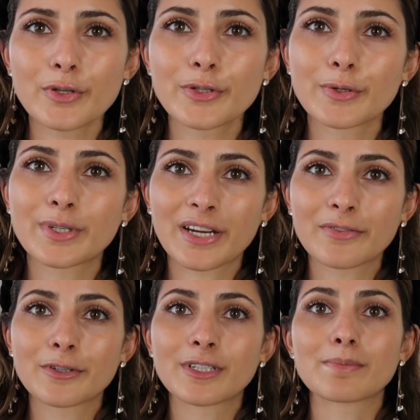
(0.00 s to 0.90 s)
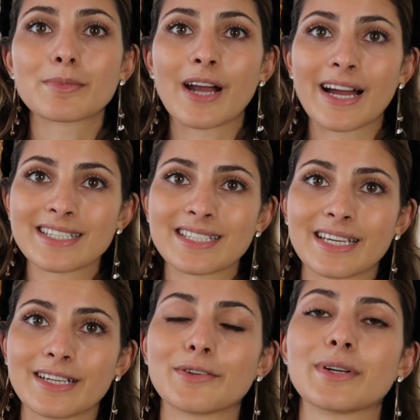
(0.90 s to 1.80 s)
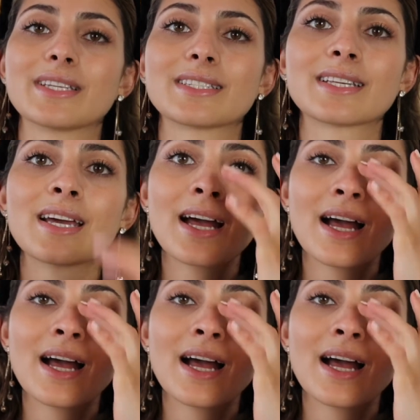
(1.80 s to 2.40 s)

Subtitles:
So therefore the price increased.